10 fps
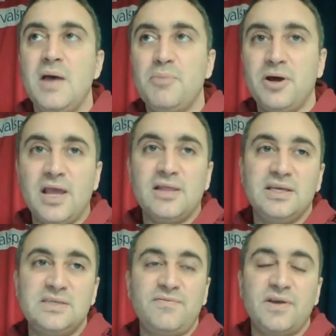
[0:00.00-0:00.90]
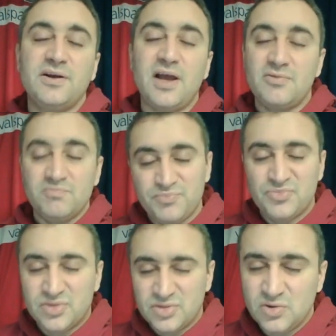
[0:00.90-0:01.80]
but at least figured out
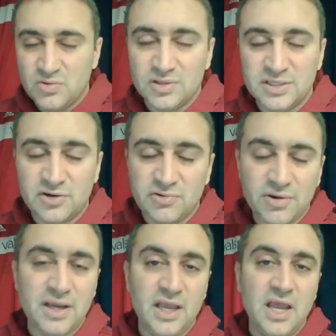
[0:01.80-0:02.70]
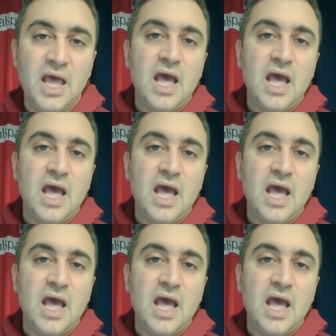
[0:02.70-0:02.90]
to a degree